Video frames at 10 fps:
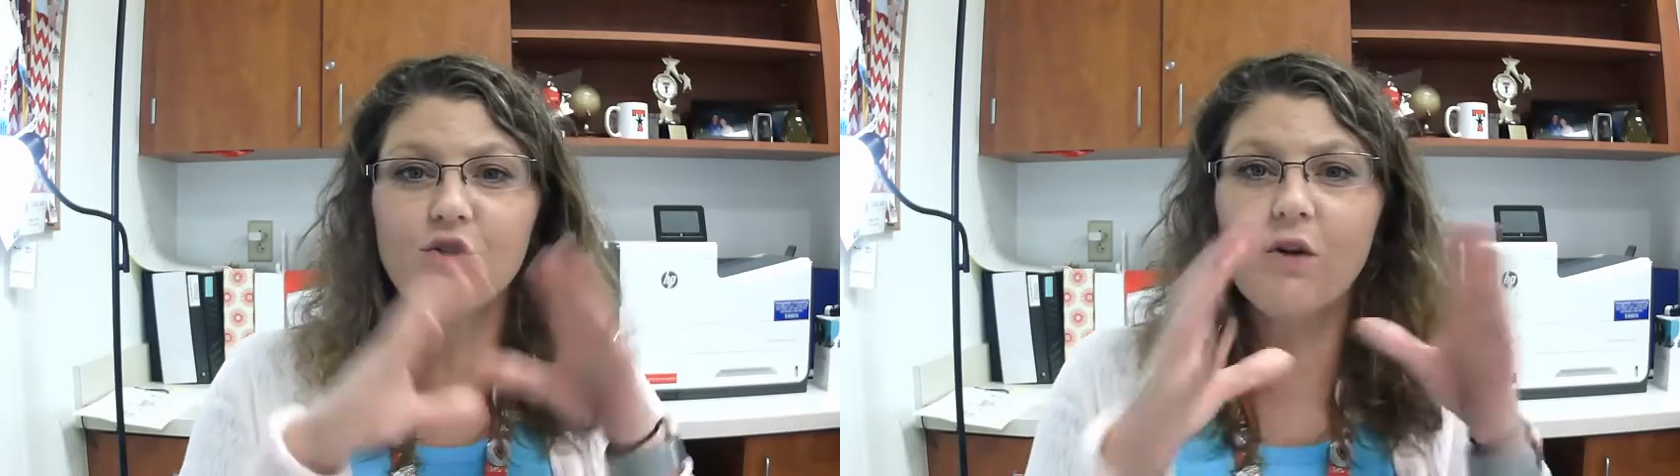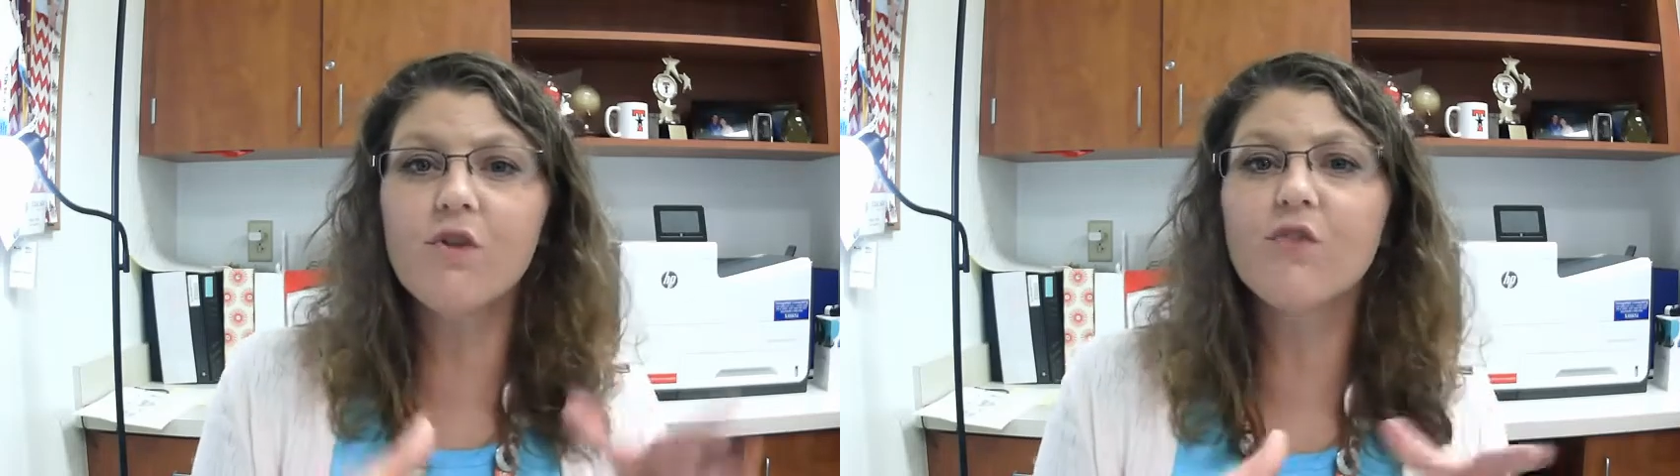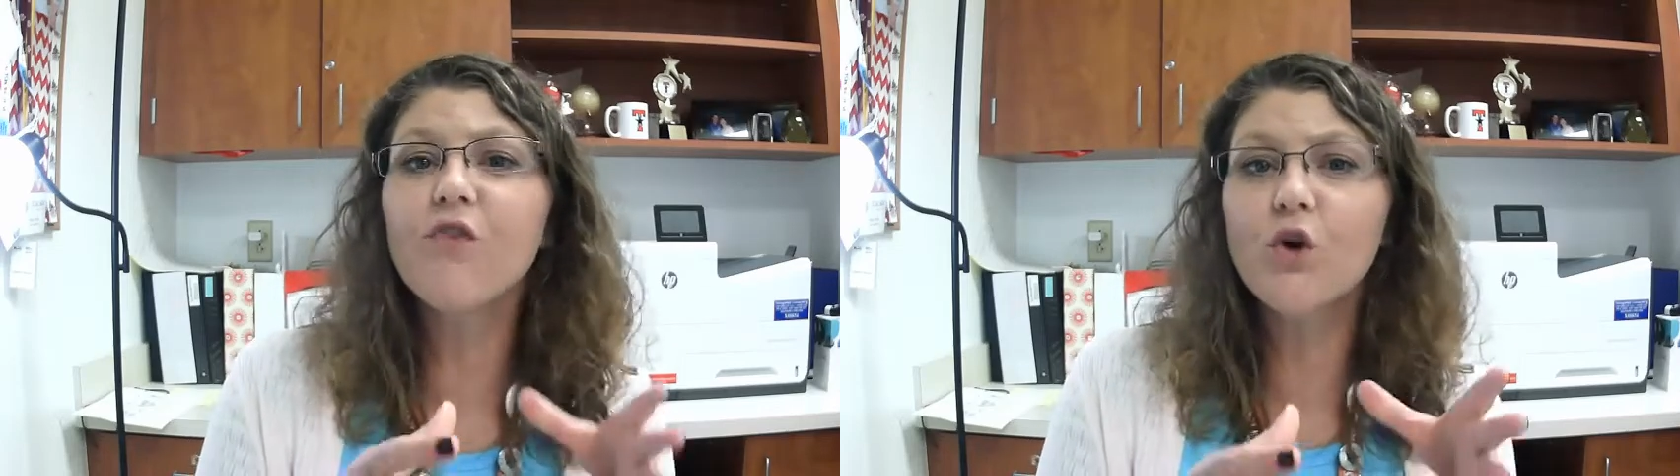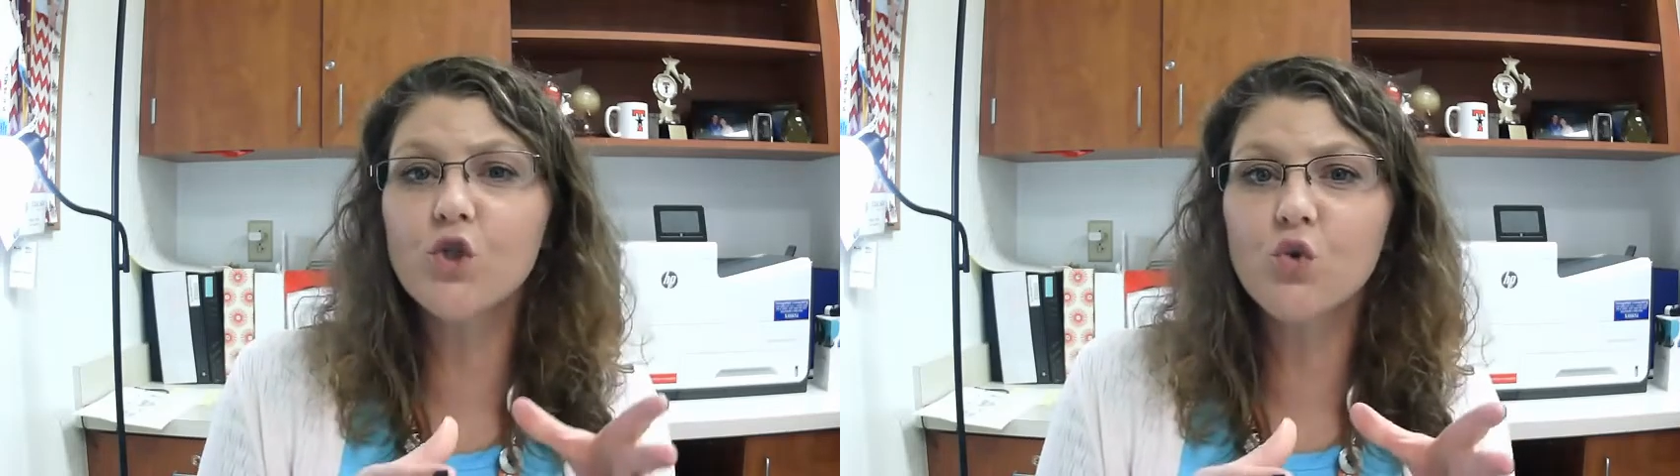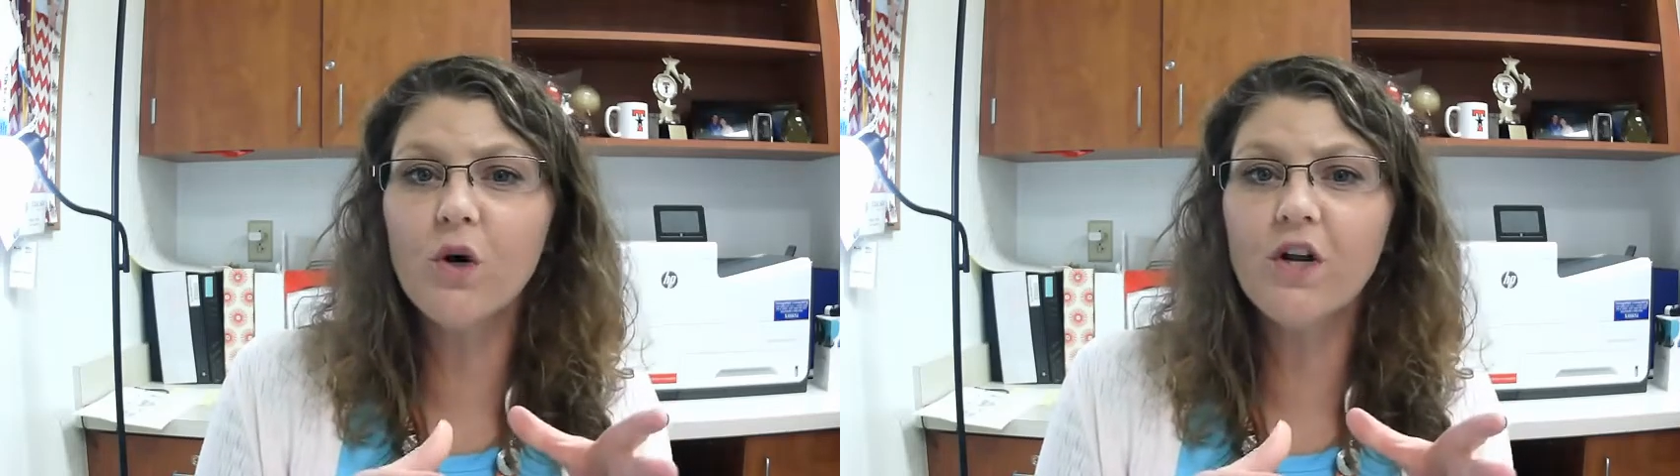You have the
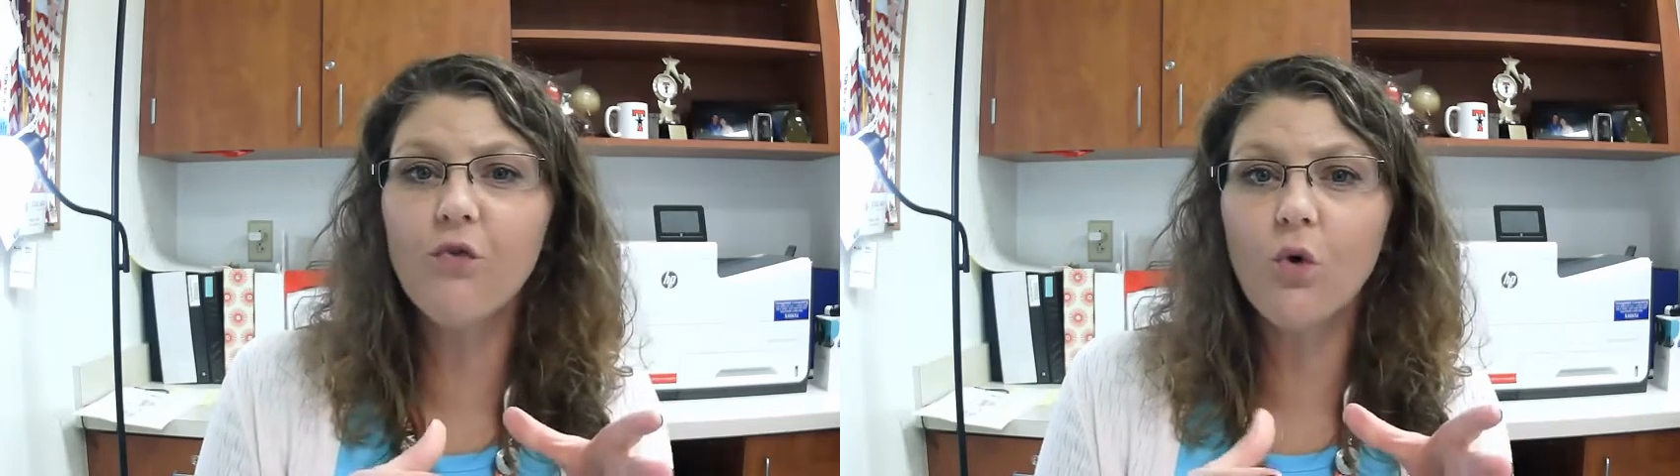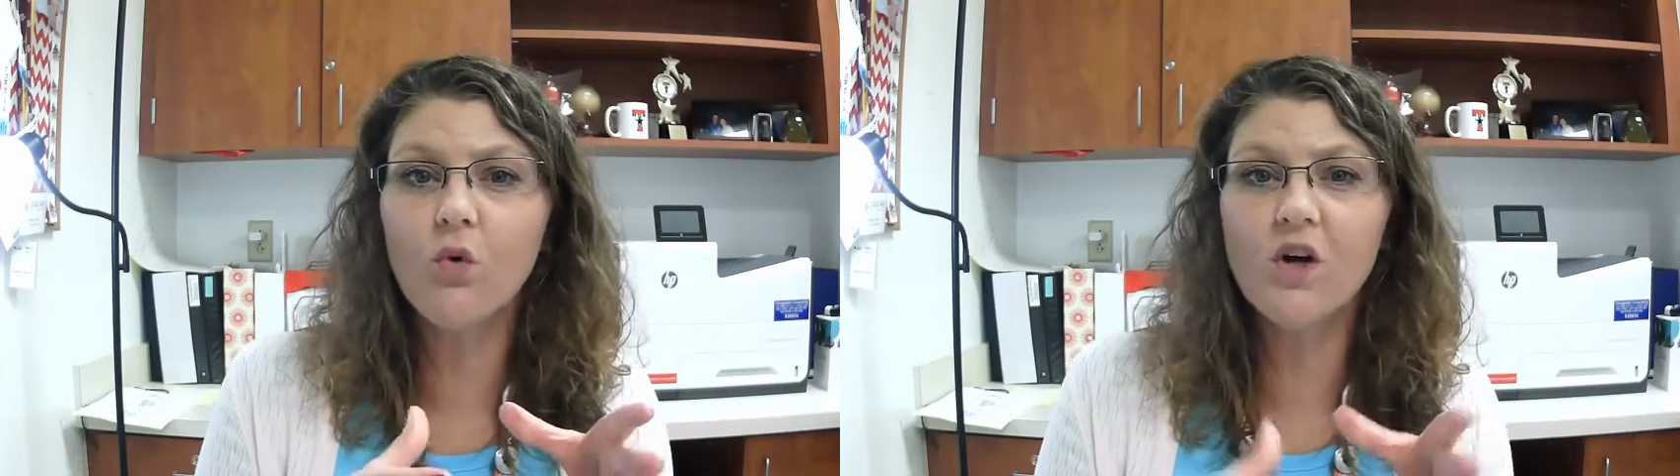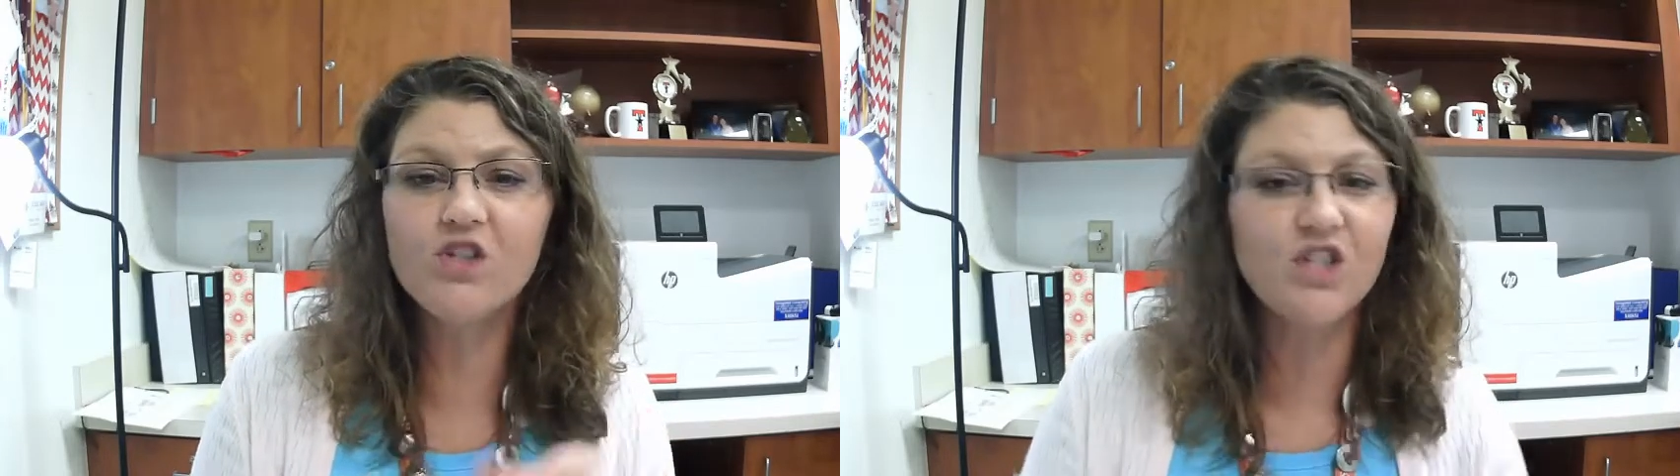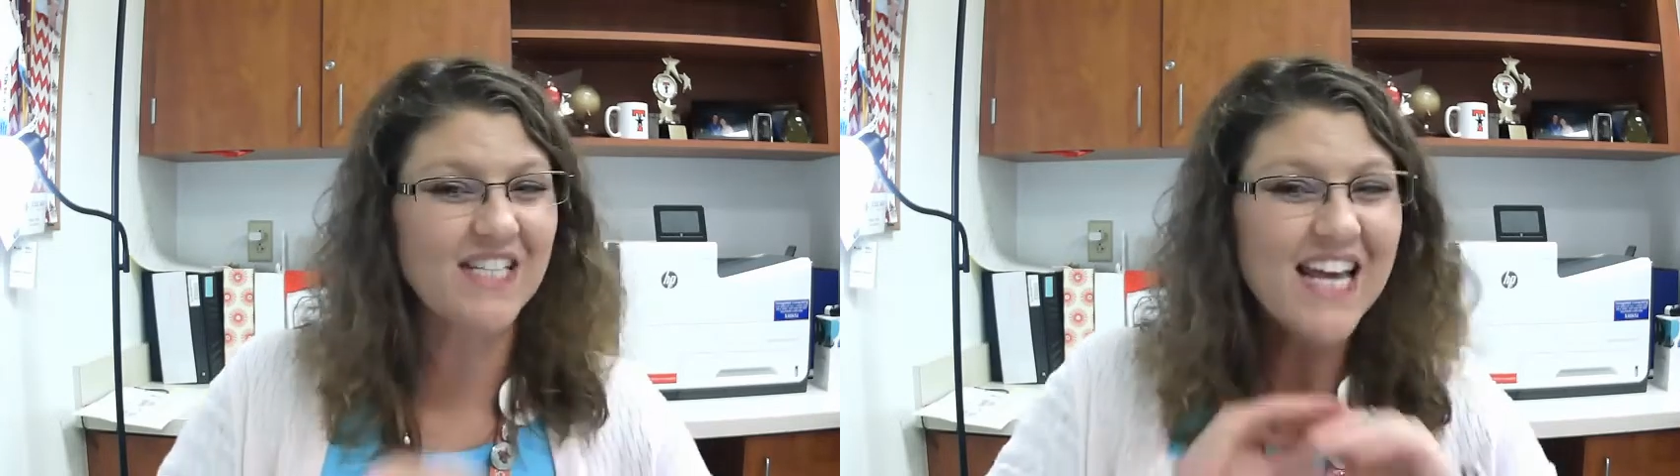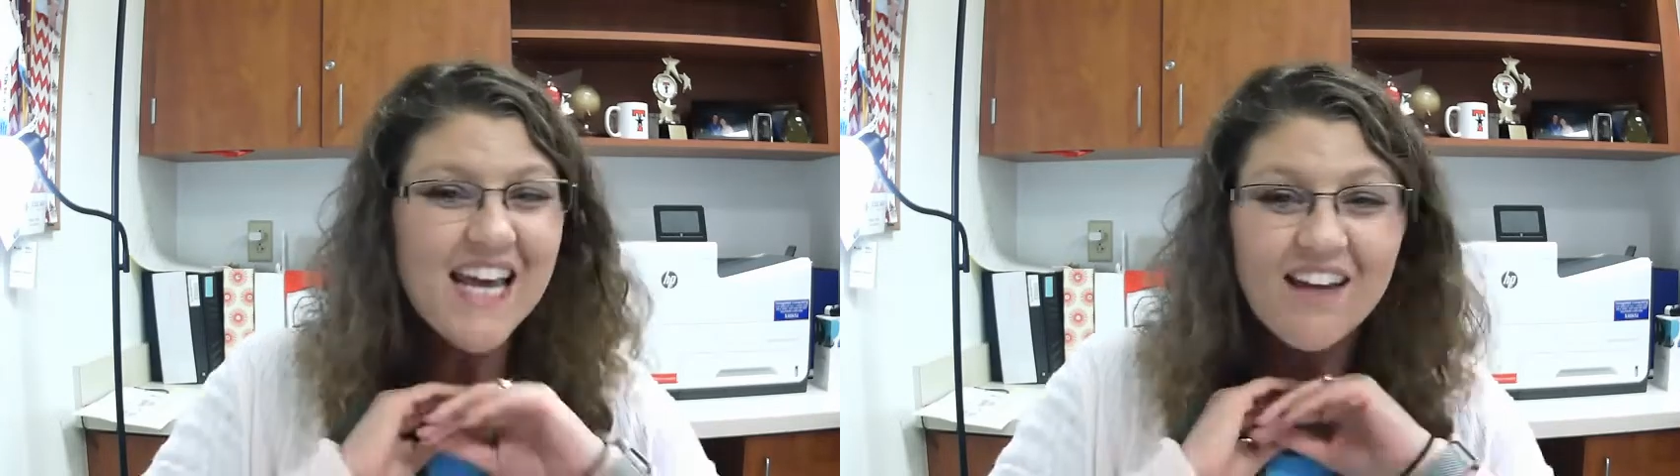first 24 questions.